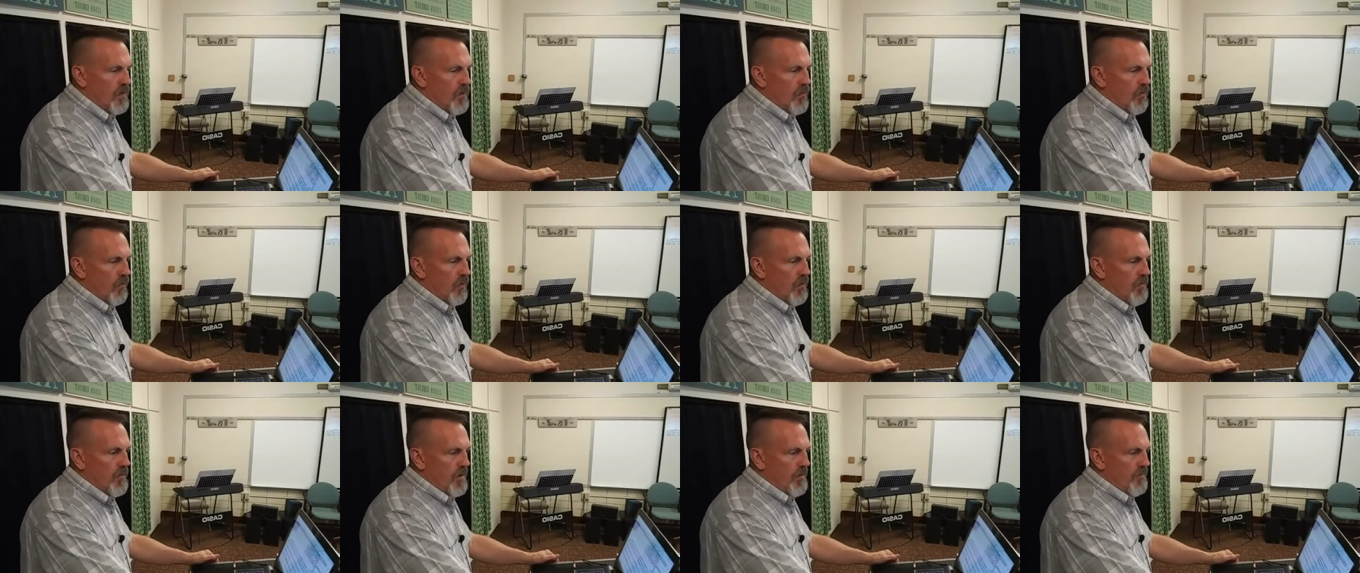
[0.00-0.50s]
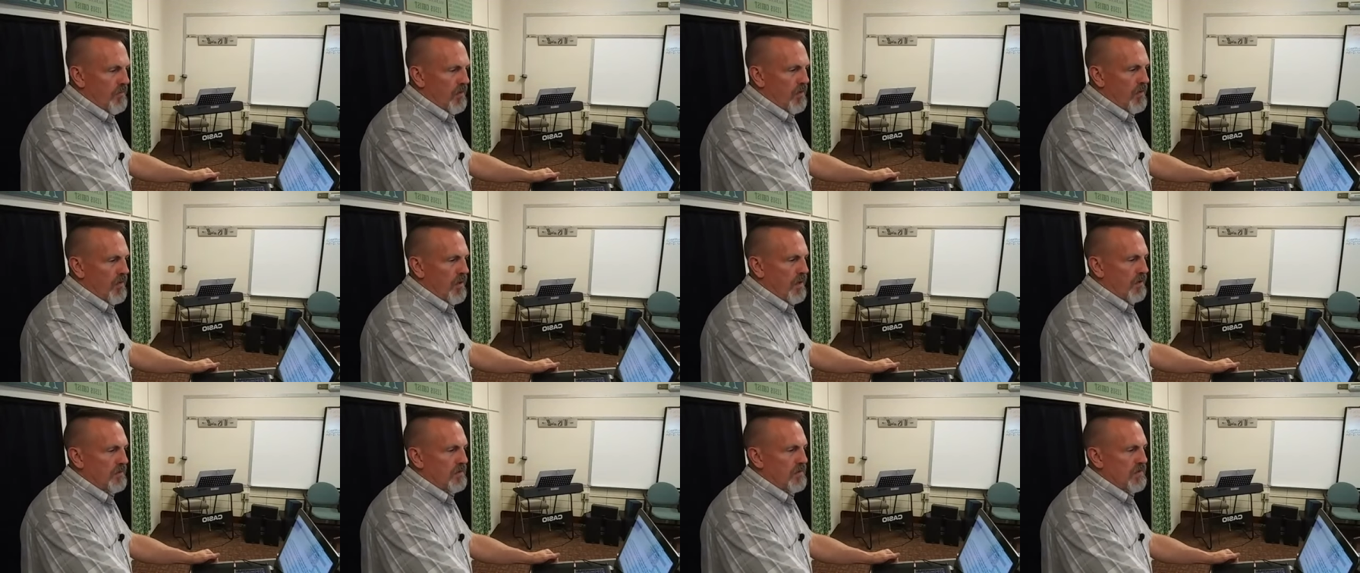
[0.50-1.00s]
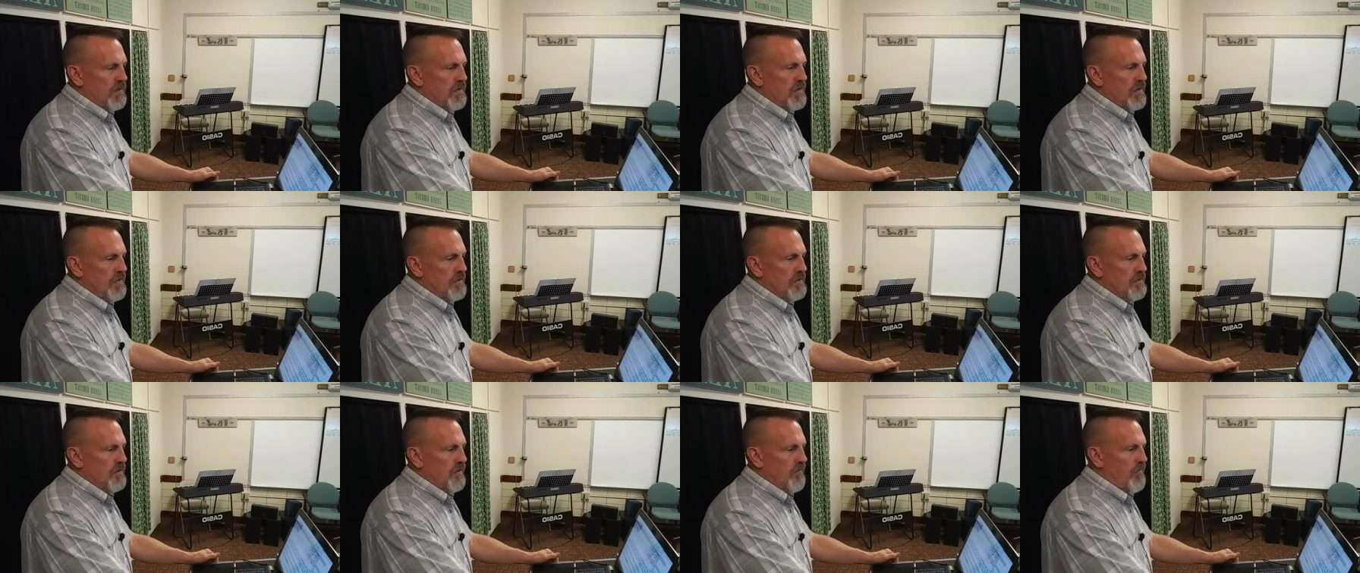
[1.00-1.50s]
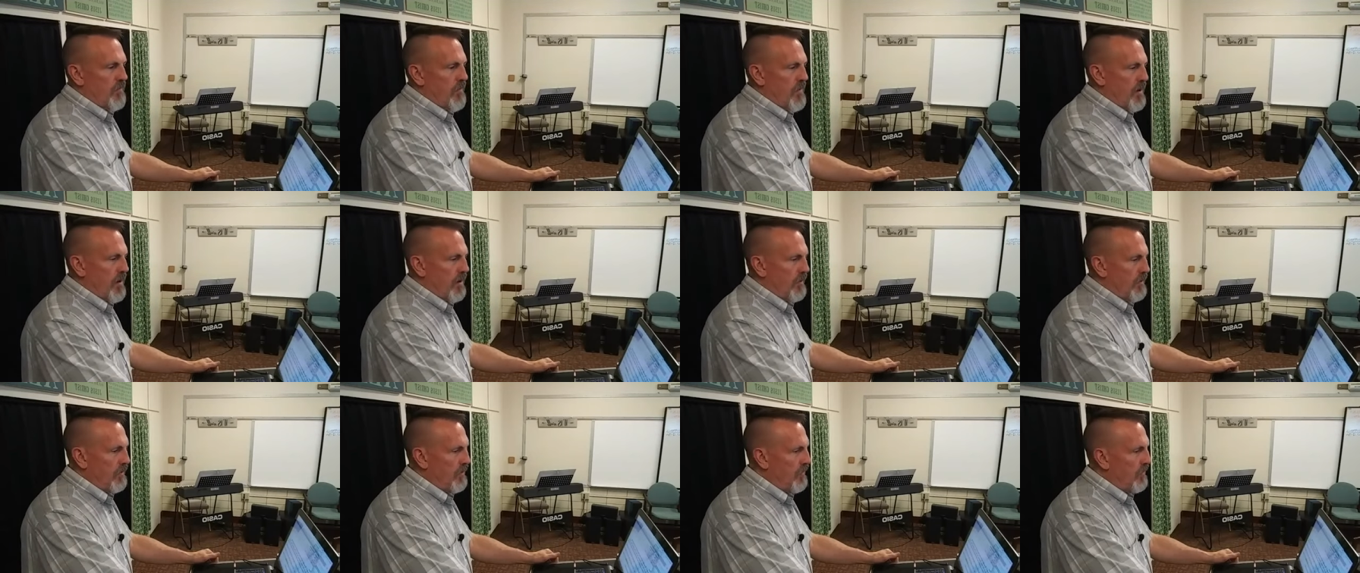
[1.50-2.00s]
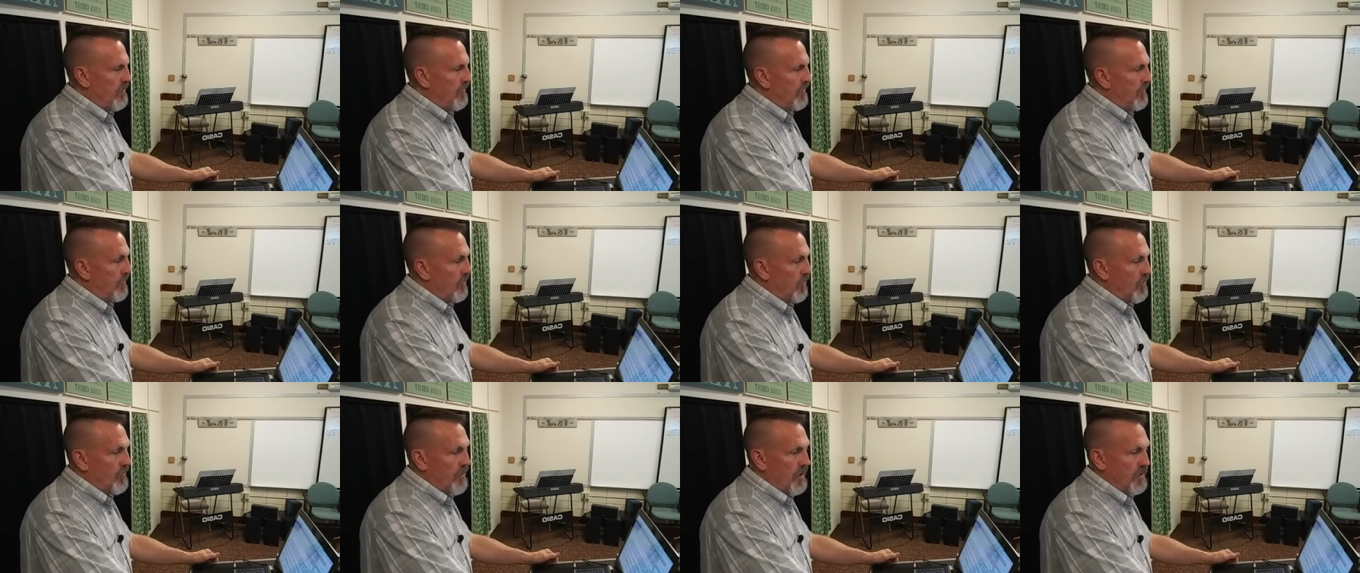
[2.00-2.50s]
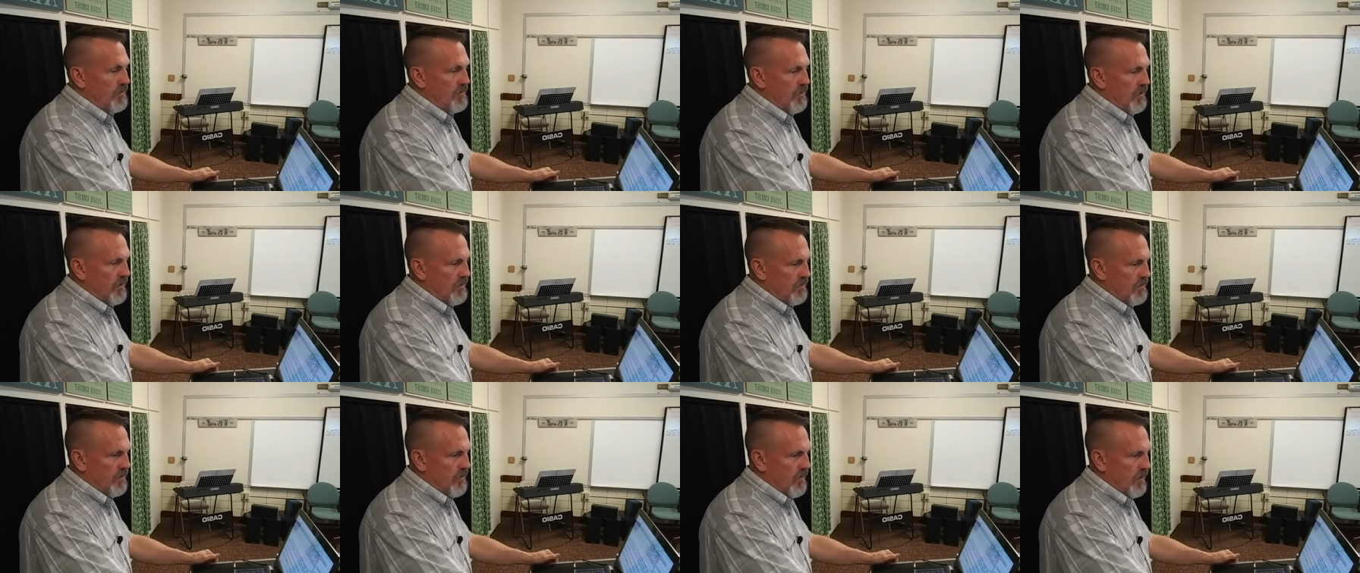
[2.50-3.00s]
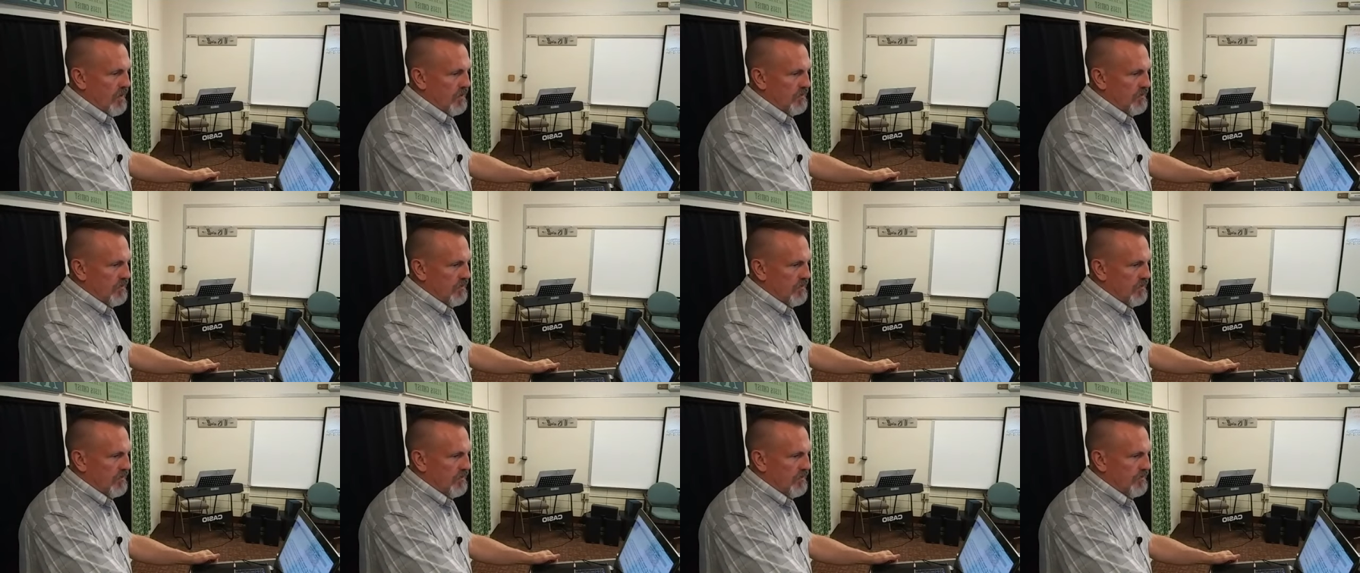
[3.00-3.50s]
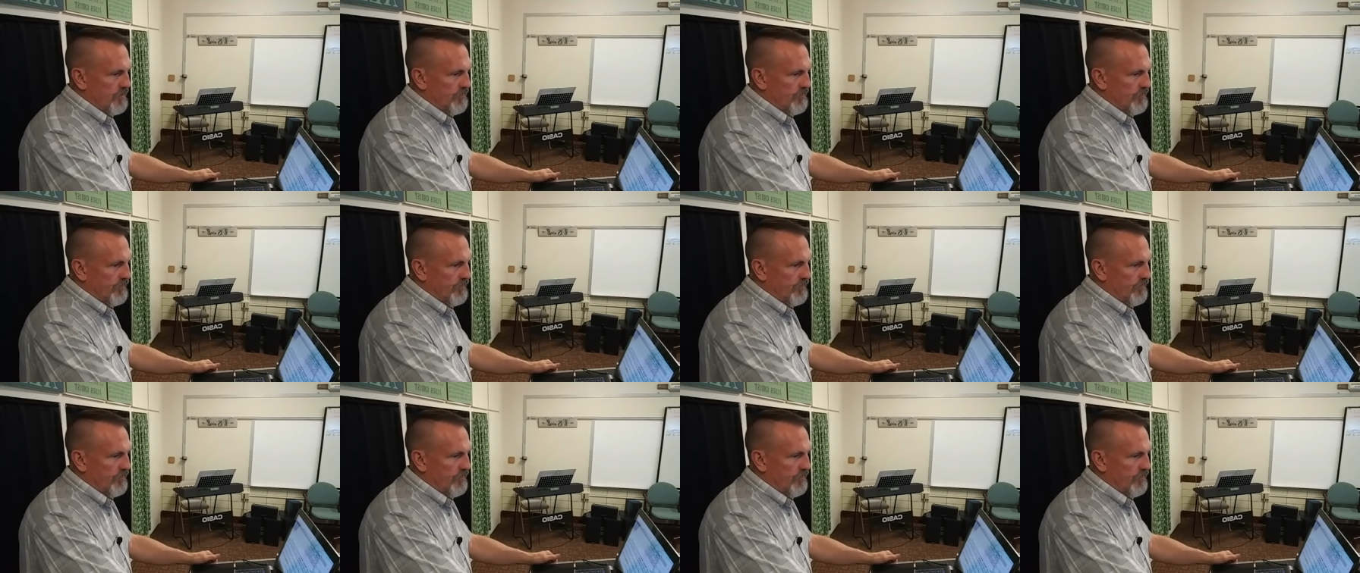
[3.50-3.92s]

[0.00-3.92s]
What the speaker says: Remember not the sins of my youth, nor my transgressions.